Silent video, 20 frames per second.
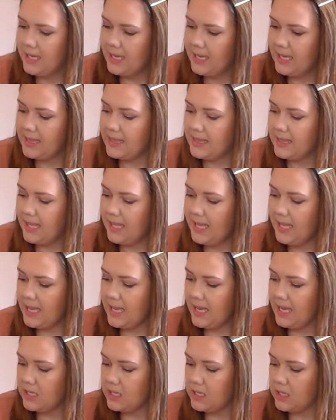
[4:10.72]
And
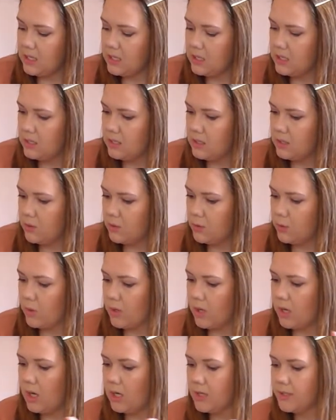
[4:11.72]
then
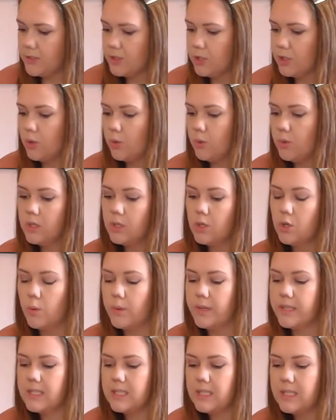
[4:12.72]
we're also
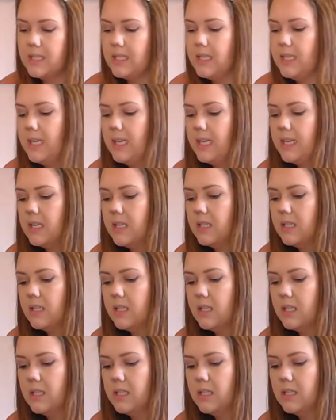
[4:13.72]
going to need
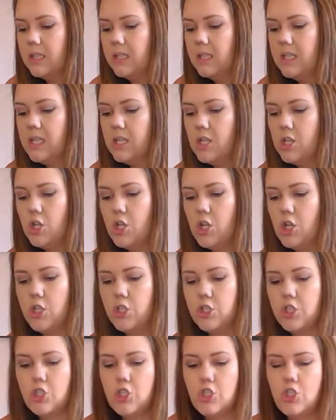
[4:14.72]

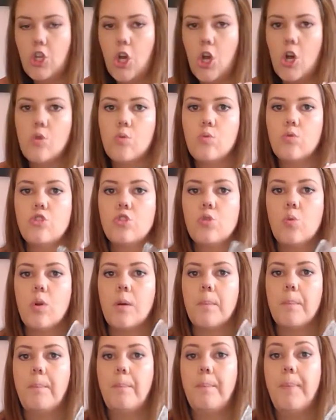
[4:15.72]
little stones
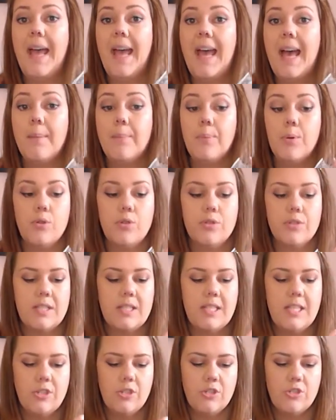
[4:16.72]
or pebbles.
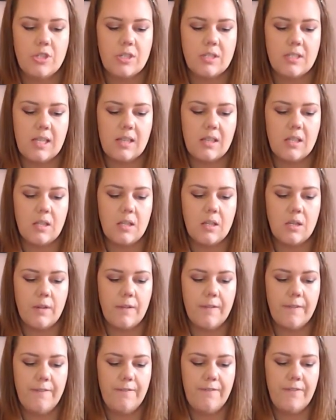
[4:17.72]
These are just like the
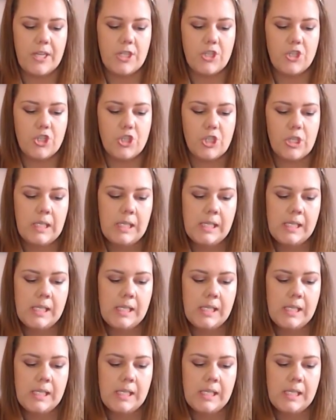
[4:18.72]
little fish